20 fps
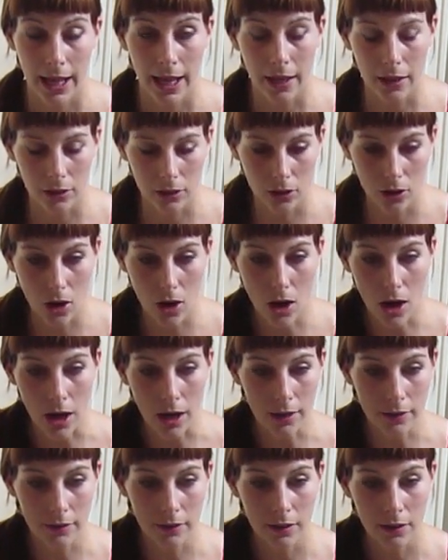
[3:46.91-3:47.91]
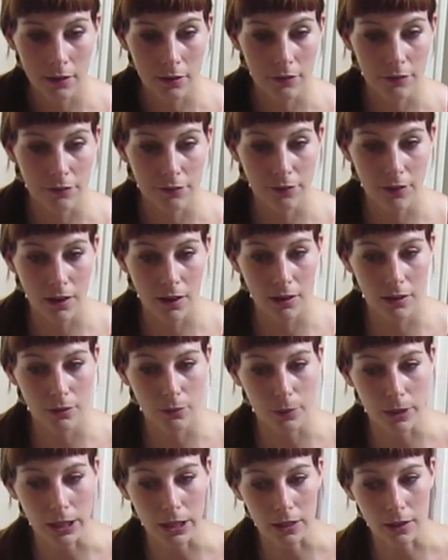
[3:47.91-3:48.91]
and not
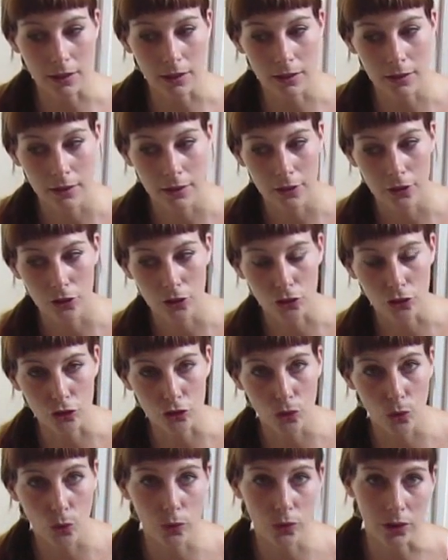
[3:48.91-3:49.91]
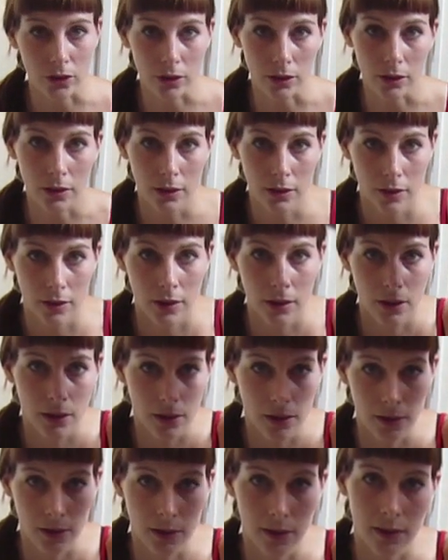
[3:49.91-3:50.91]
following your shoulder
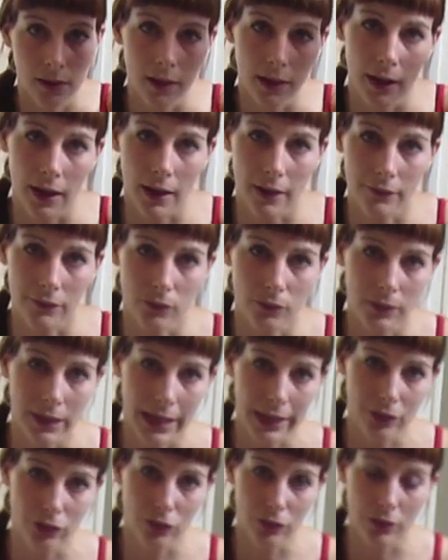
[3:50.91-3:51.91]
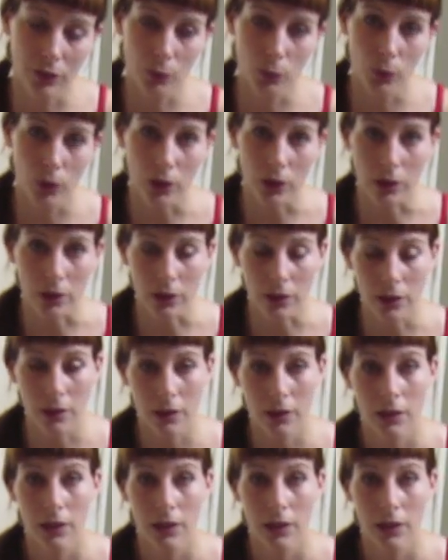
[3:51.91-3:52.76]
as you naturally would